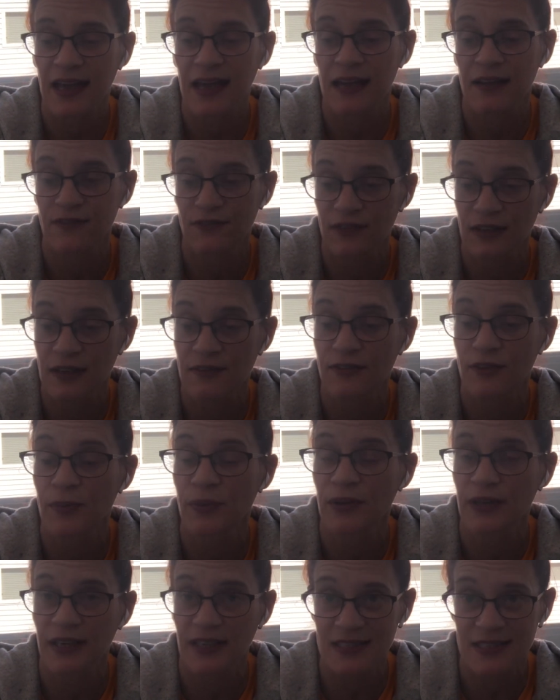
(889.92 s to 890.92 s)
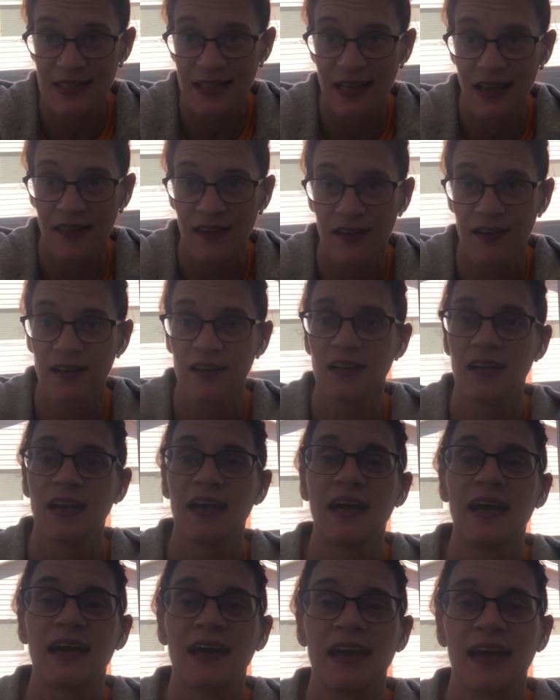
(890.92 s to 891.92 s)
Avory for putting it together
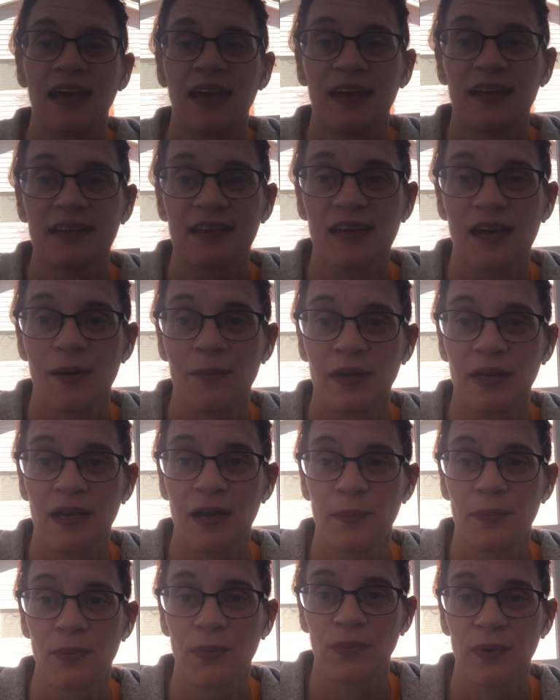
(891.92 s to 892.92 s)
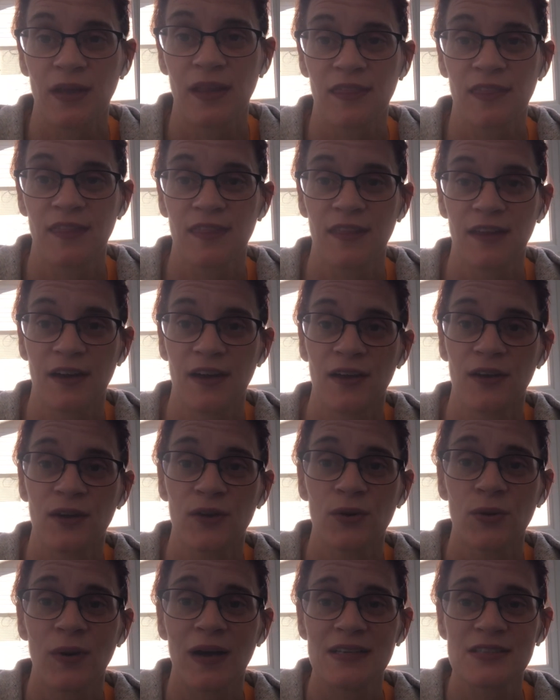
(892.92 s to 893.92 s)
and coming up with the
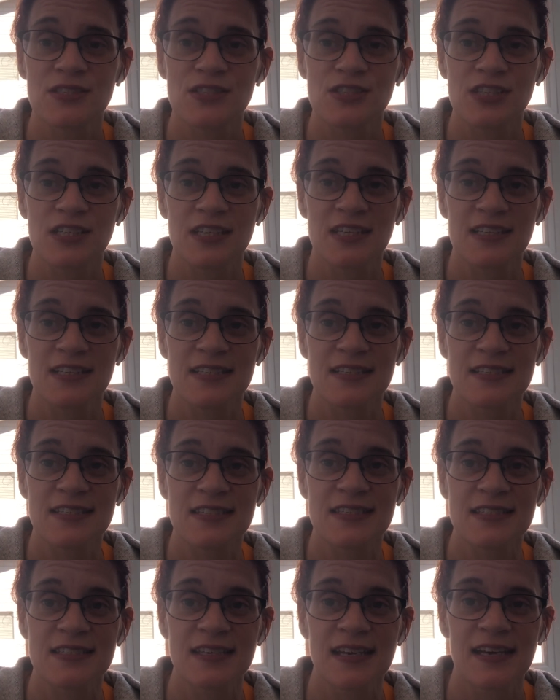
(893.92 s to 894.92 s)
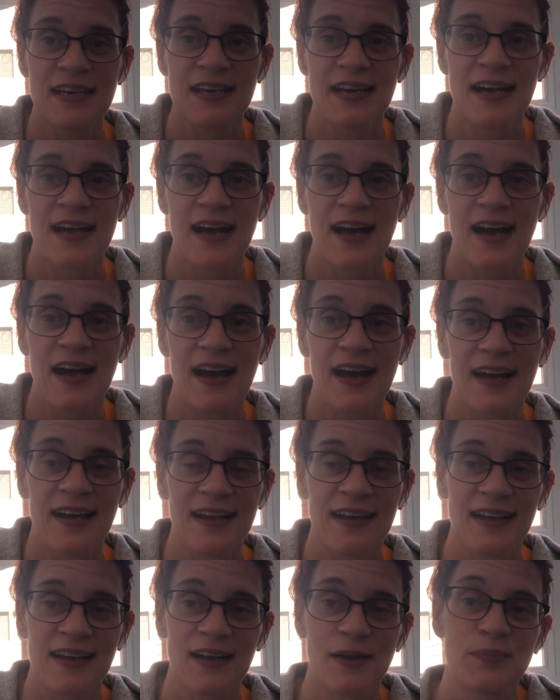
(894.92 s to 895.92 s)
questions.
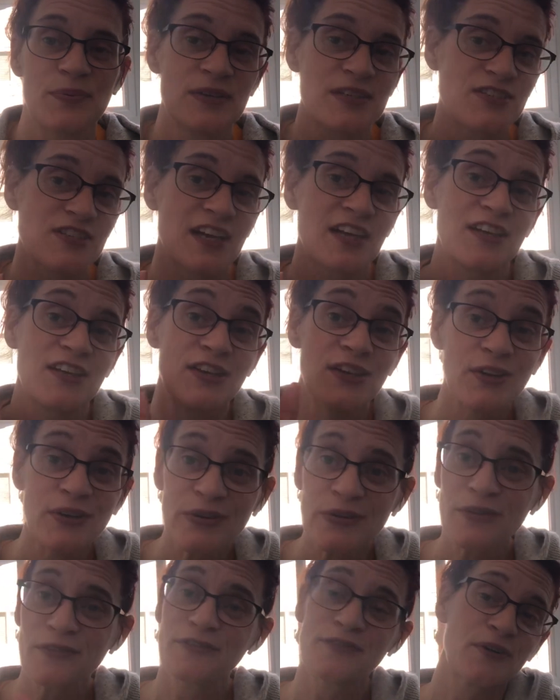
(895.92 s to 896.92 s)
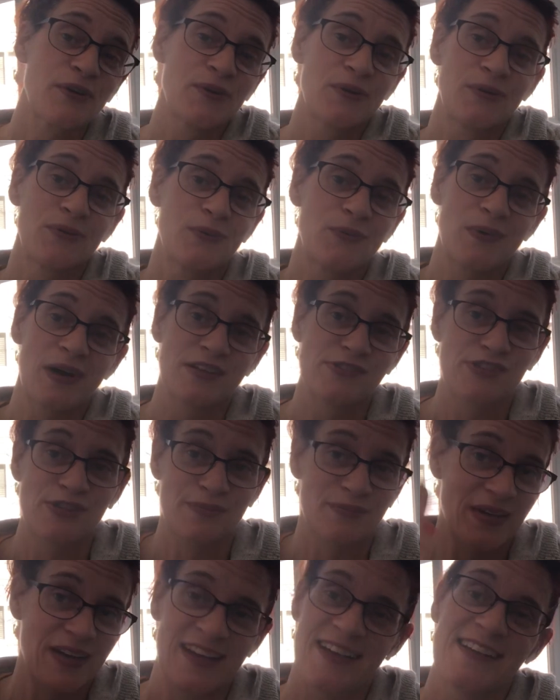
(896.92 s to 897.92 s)
I appreciate you for
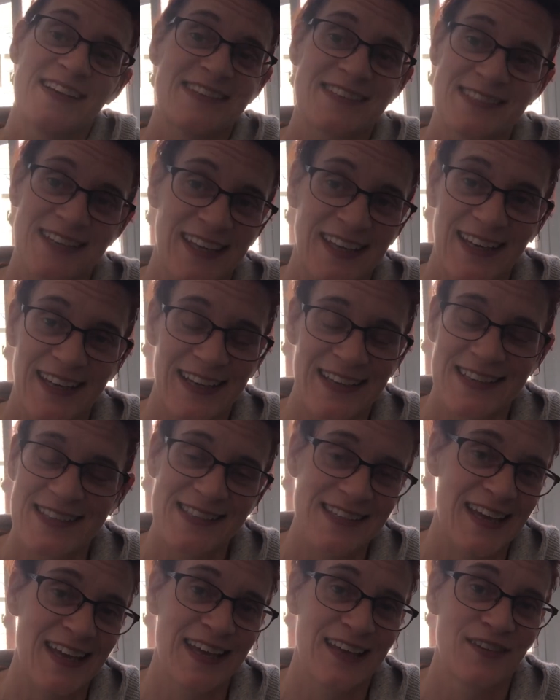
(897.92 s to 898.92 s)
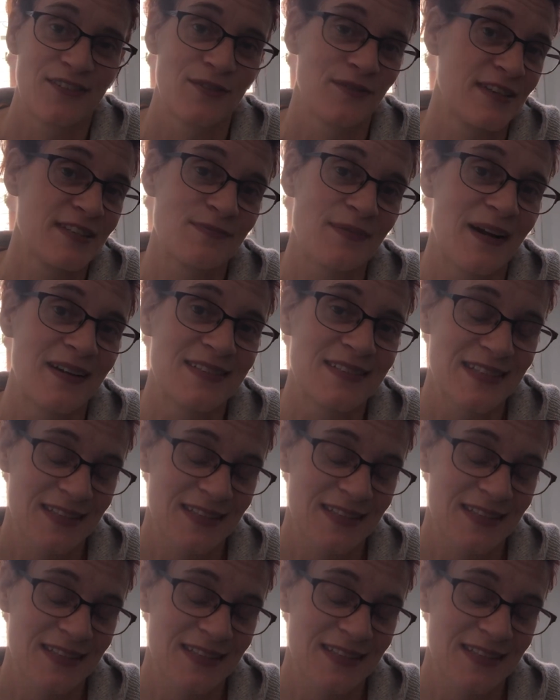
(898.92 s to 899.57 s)
watching my silliness in response